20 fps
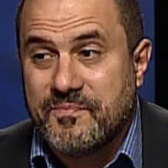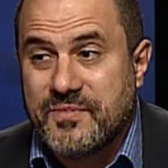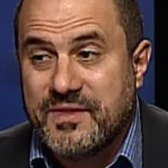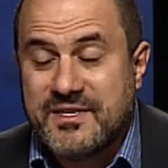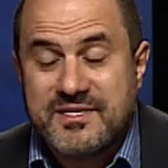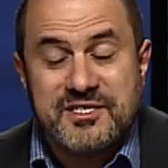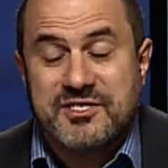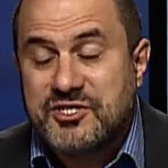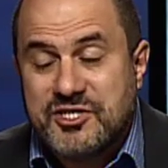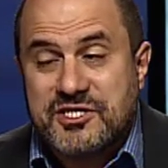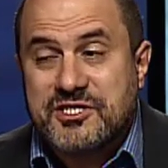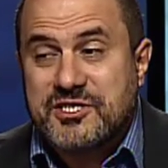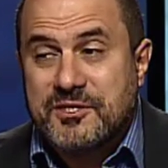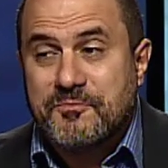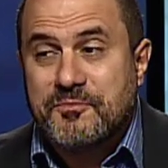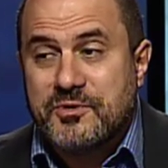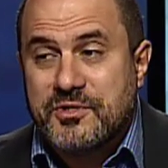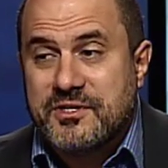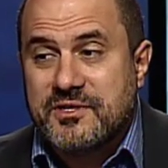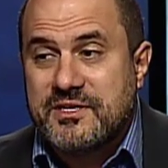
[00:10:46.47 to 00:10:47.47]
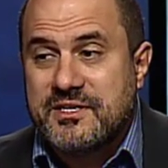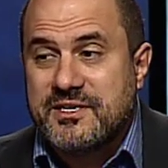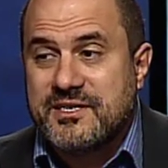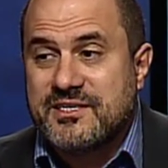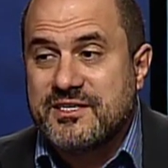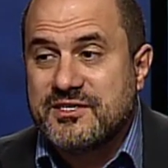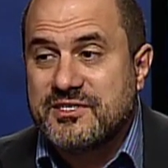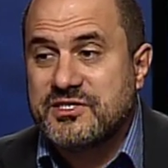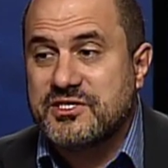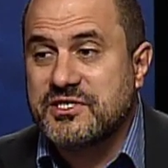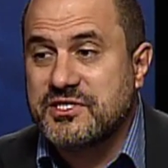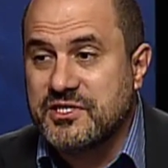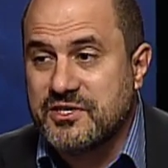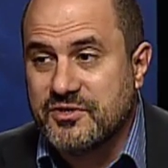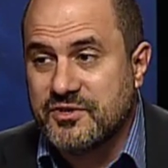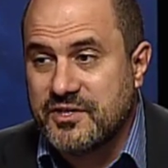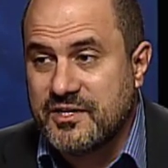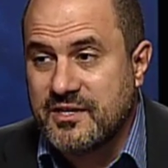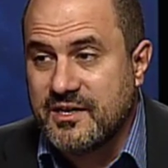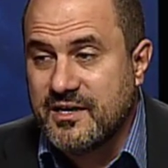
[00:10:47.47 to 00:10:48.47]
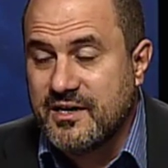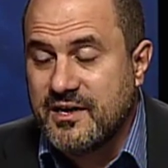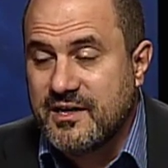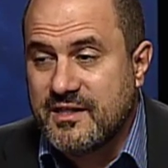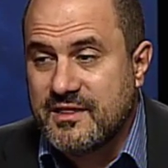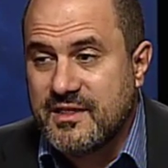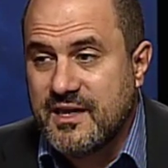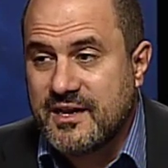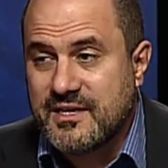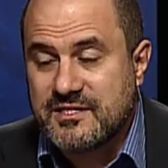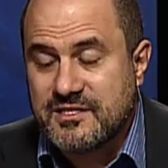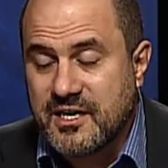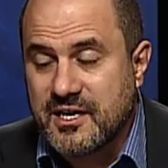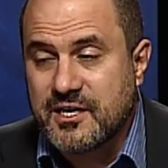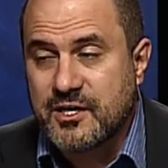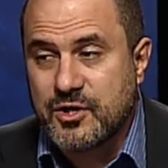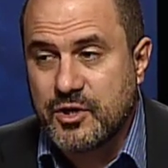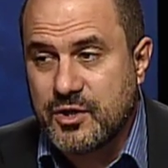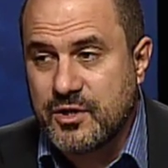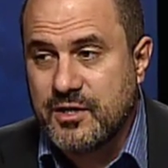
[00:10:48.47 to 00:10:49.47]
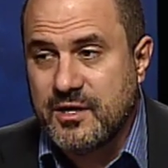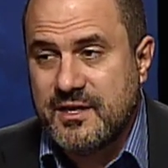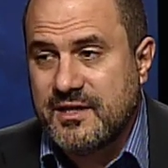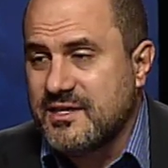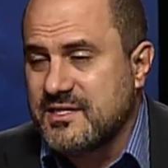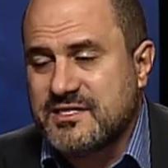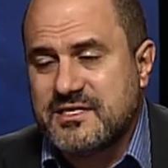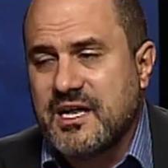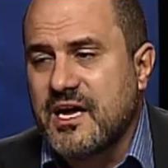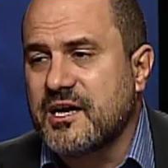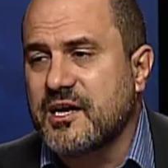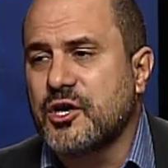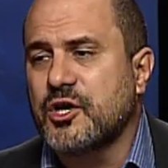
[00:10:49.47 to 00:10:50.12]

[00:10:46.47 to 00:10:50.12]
This is just completely silly that it's not going to, and this is not going